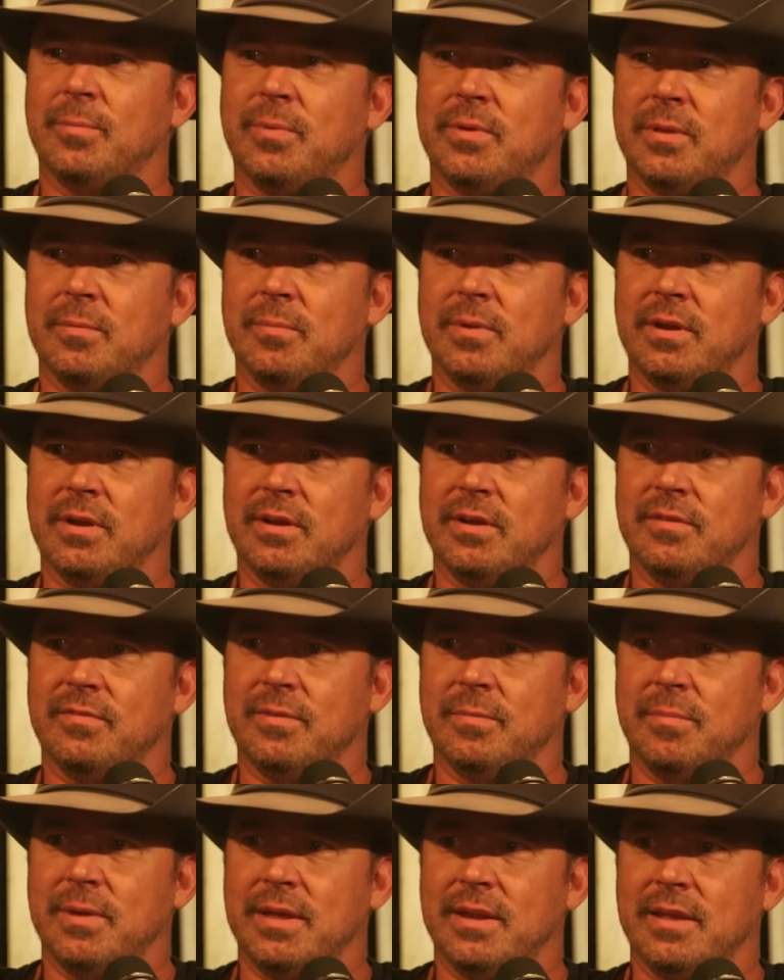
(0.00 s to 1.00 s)
in the middle of
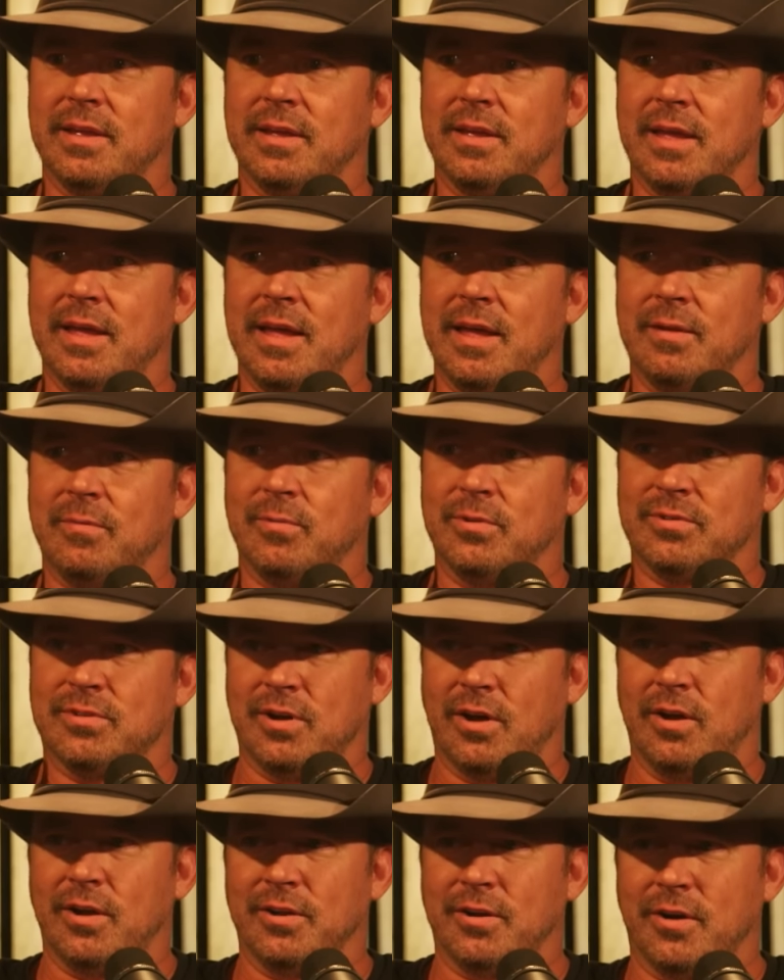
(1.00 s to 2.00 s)
the meeting and was
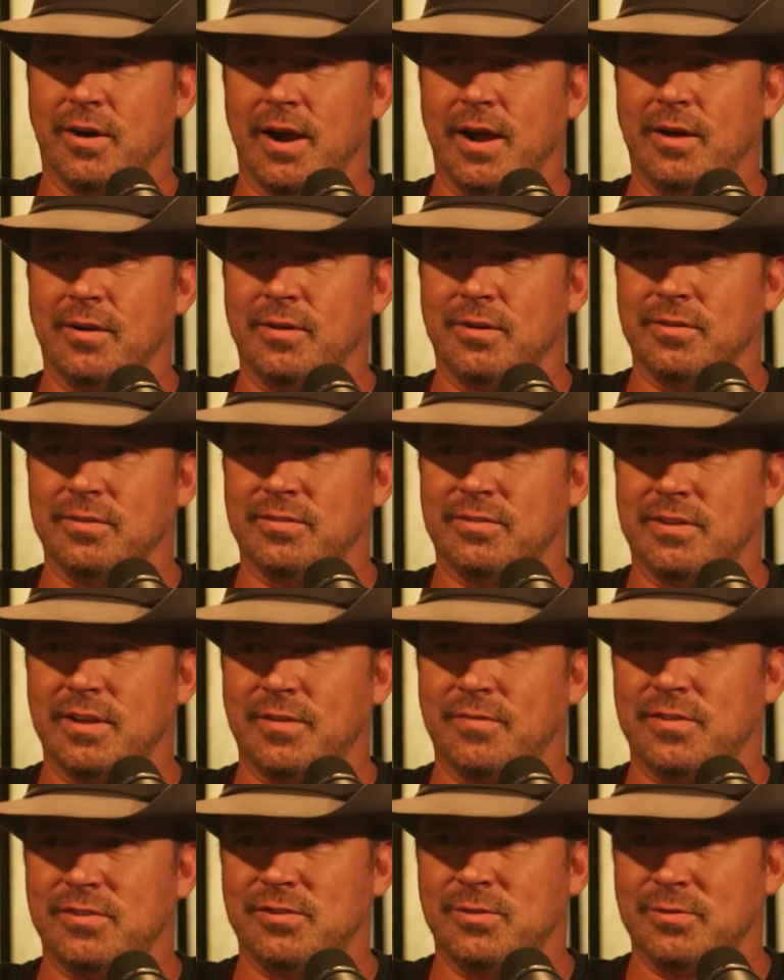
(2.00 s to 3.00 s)
calling her out on
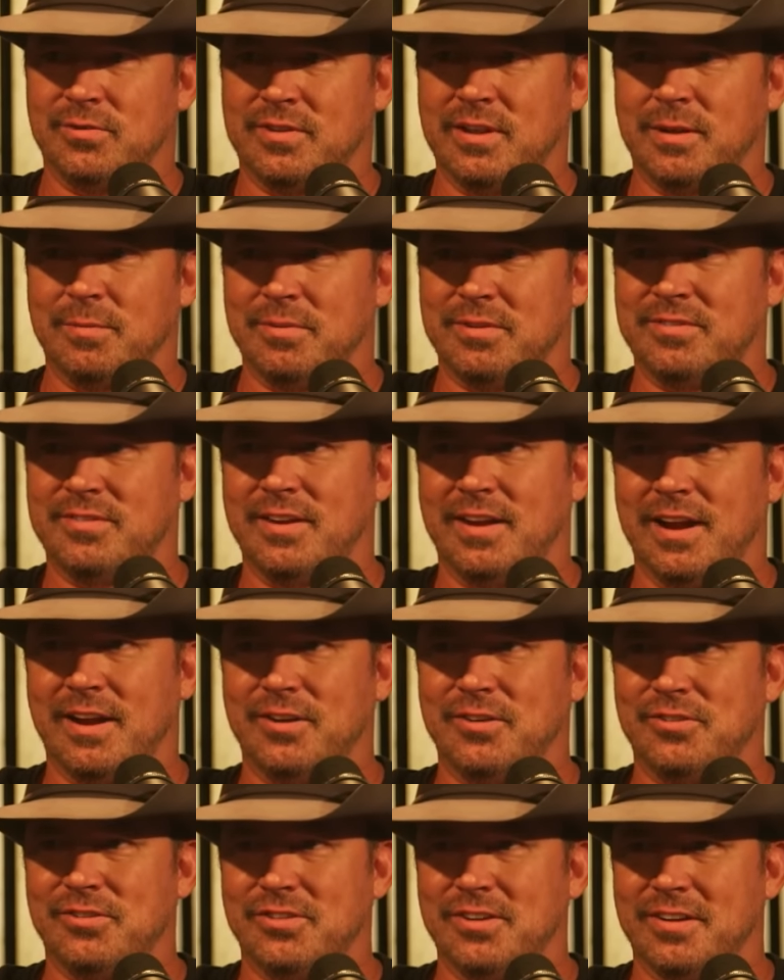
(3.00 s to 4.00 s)
stuff, and she was telling him to sit down
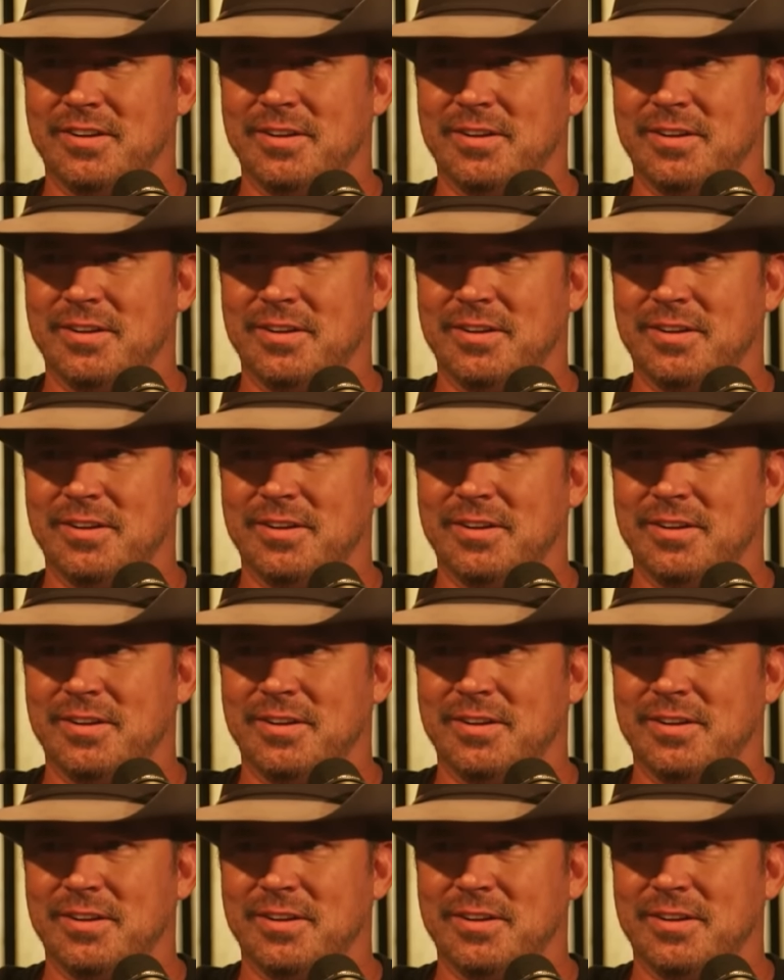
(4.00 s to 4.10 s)
and shut